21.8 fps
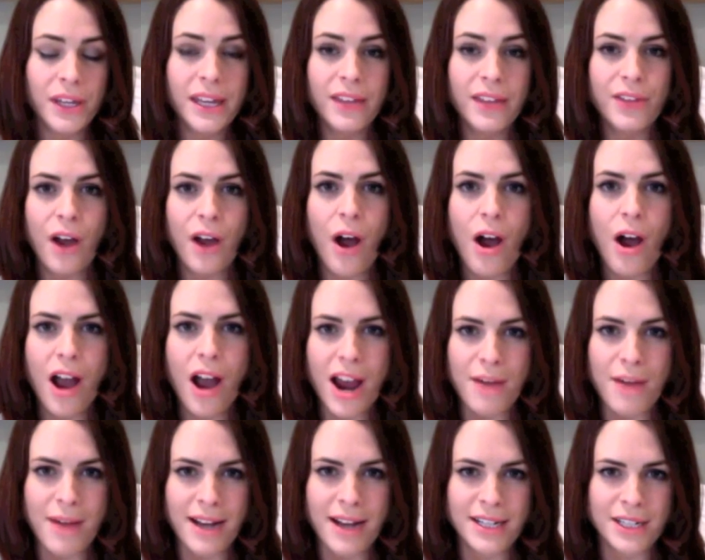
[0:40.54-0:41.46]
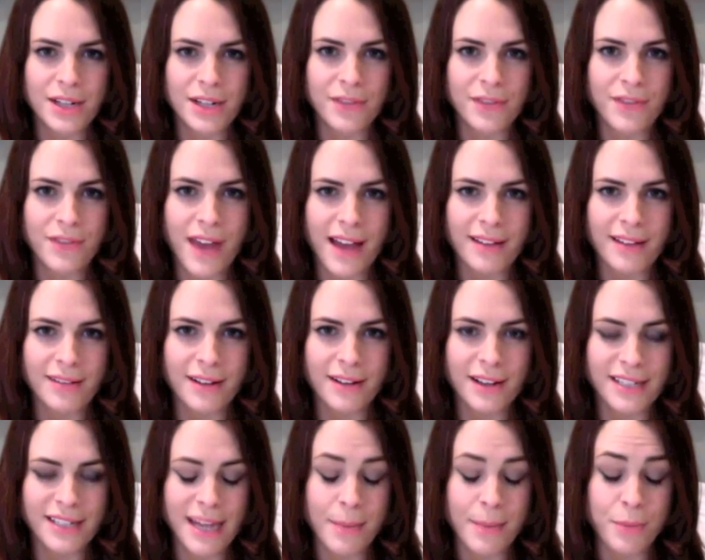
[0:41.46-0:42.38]
the higher end of that
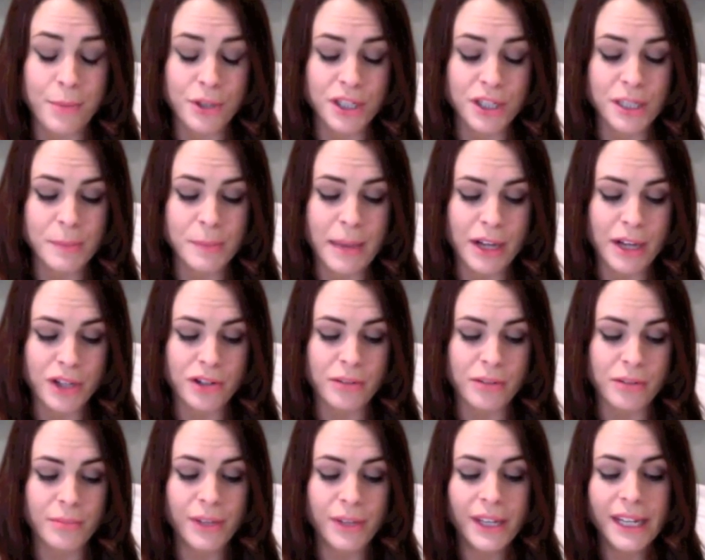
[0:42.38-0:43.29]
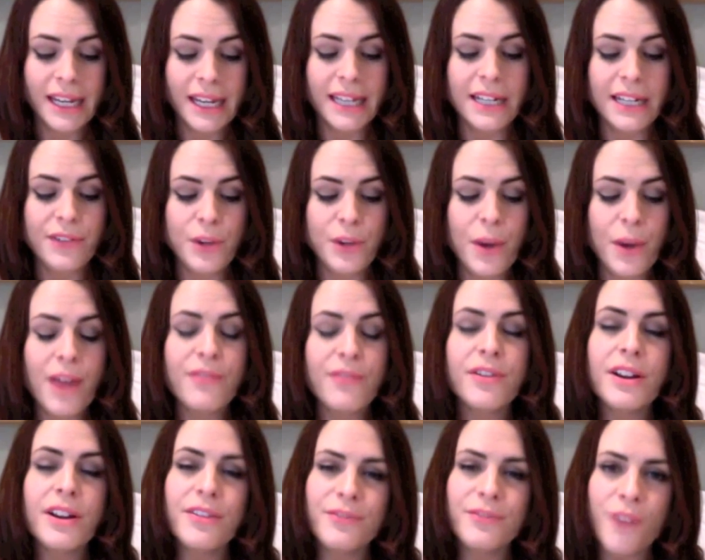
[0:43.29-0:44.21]
temperature spectrum, and if you have
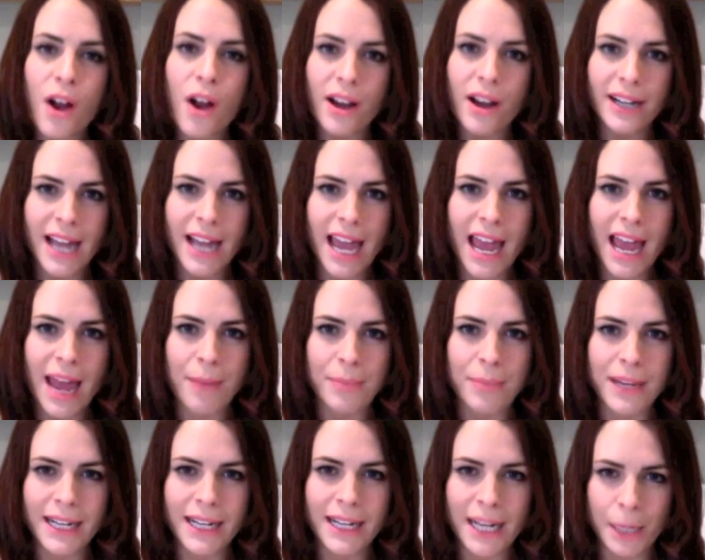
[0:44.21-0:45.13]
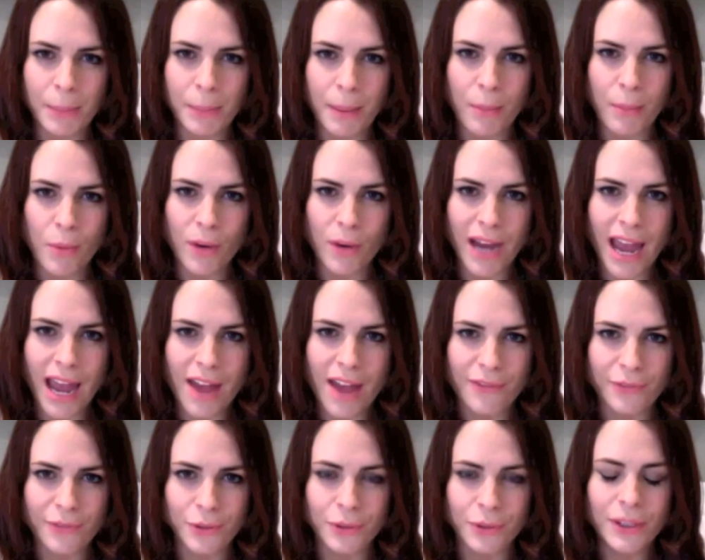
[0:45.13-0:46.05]
very fine hair, be a little bit more
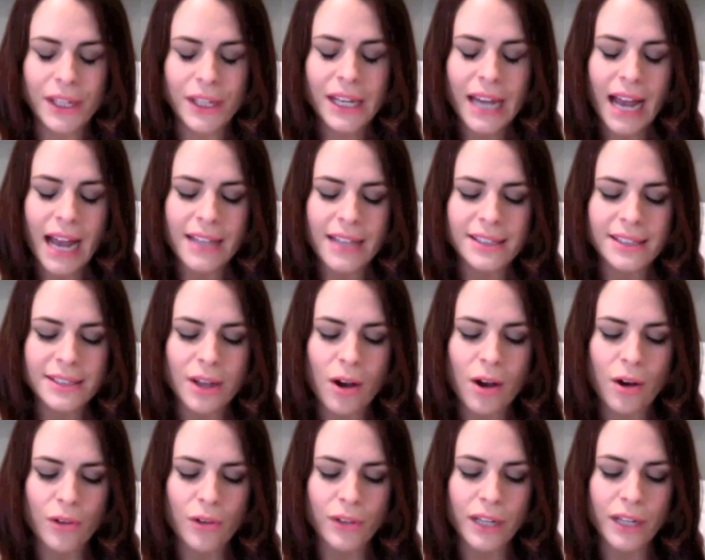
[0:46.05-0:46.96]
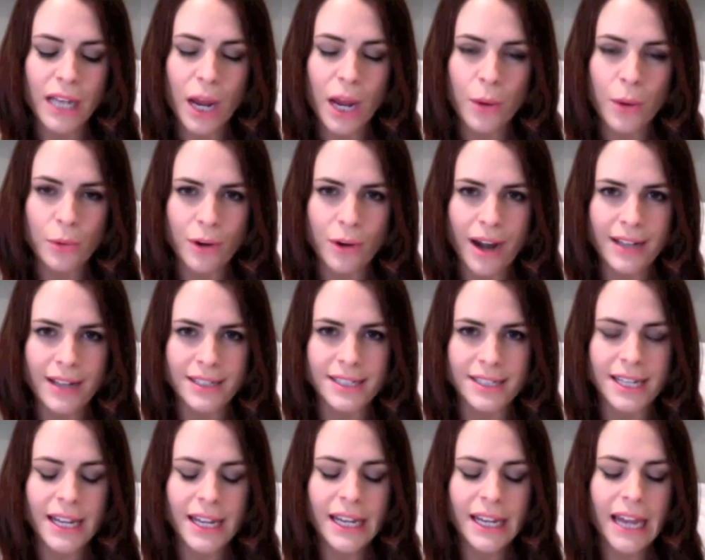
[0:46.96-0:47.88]
careful and start on the lower
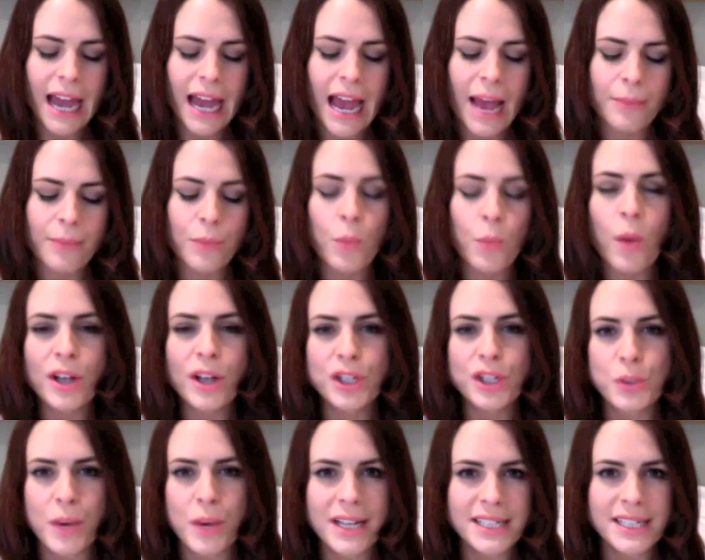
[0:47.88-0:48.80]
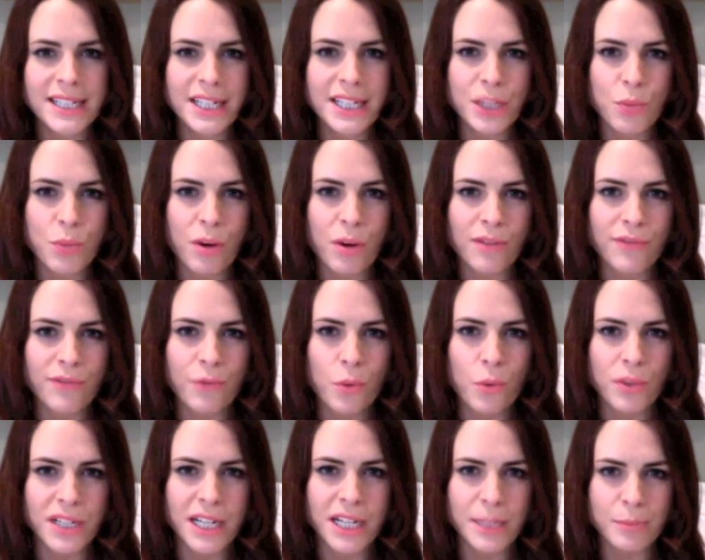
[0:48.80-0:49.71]
end. 120 to
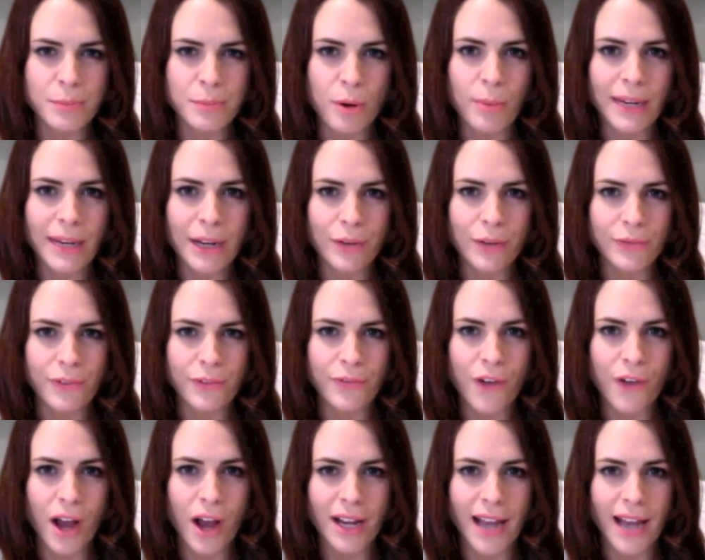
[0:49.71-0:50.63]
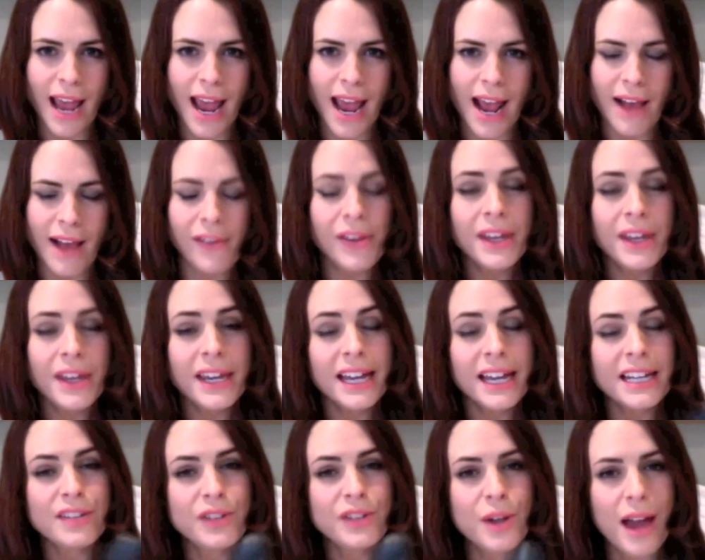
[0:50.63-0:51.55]
140 is probably good for fine hair,
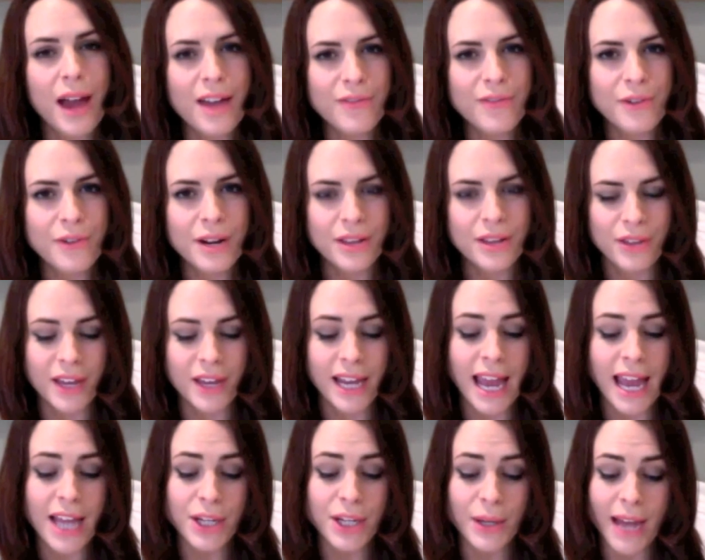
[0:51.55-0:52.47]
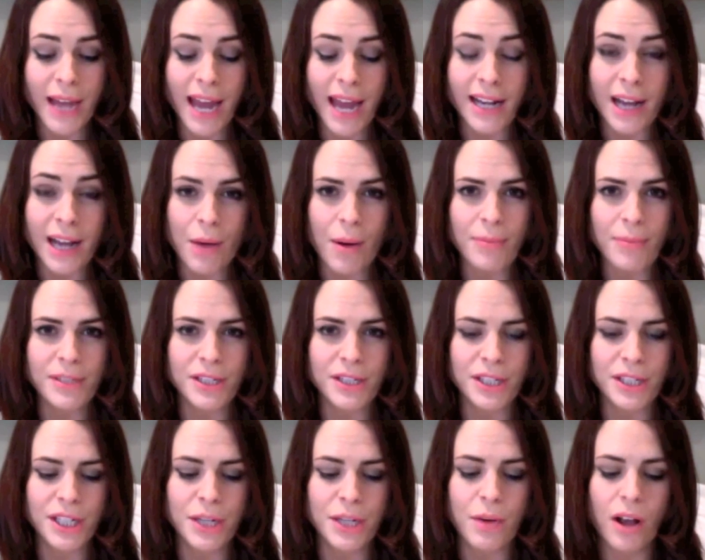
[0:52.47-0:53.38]
and if you have very thick hair you can go up to
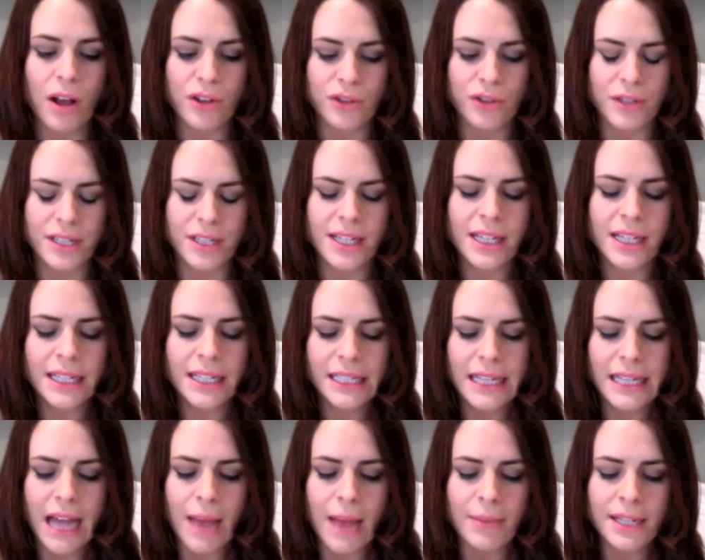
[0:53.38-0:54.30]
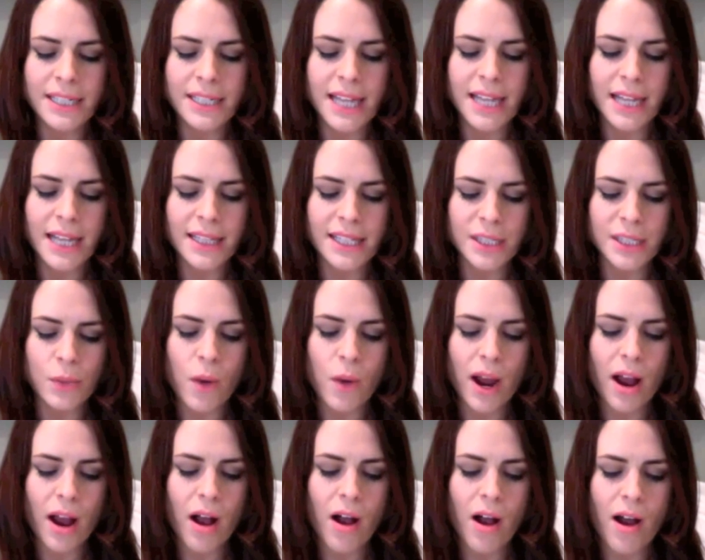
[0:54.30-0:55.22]
the 200. I'm going to take this
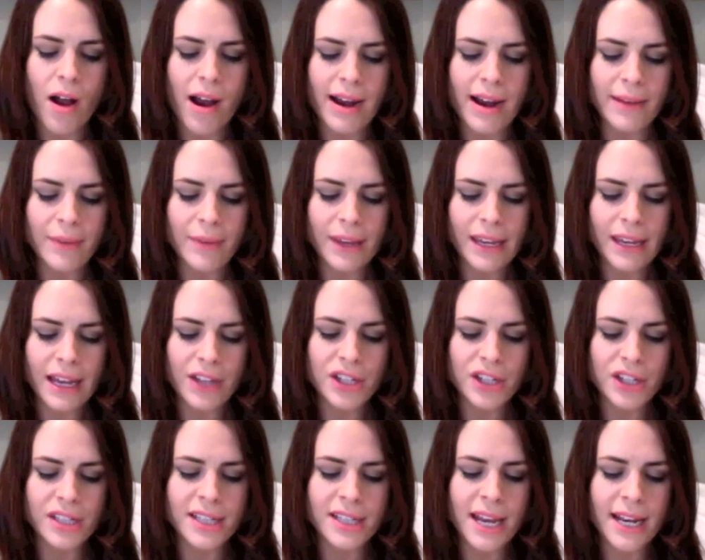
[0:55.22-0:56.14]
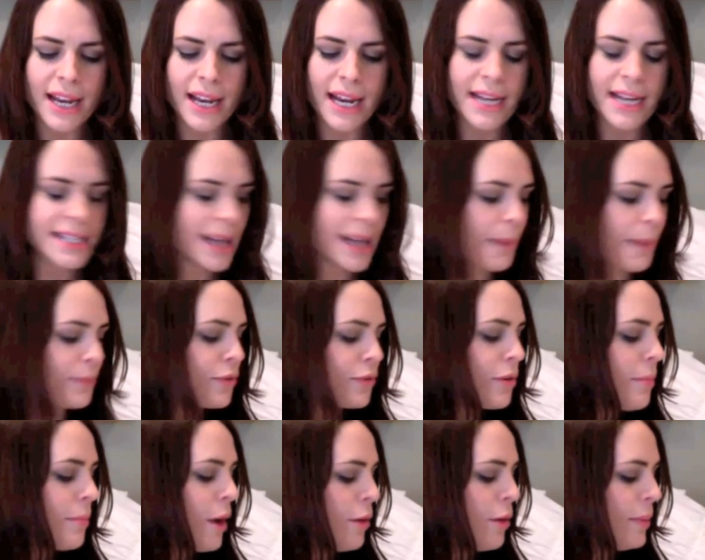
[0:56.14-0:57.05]
quite high and just let it heat up
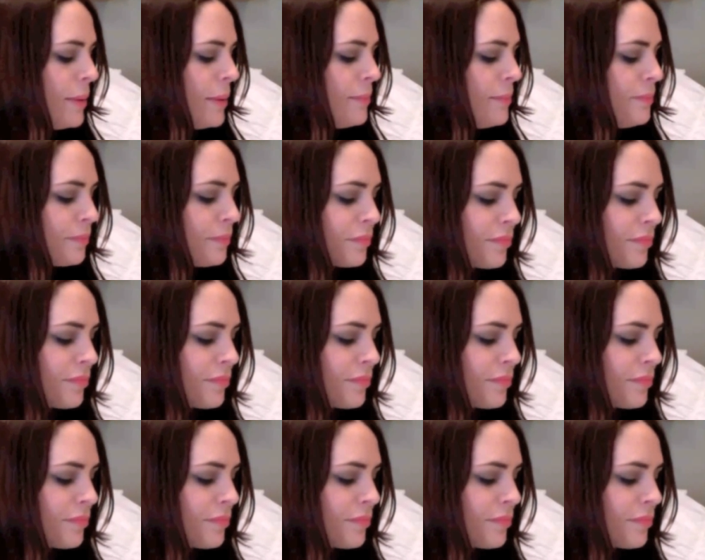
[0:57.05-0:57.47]
for a moment.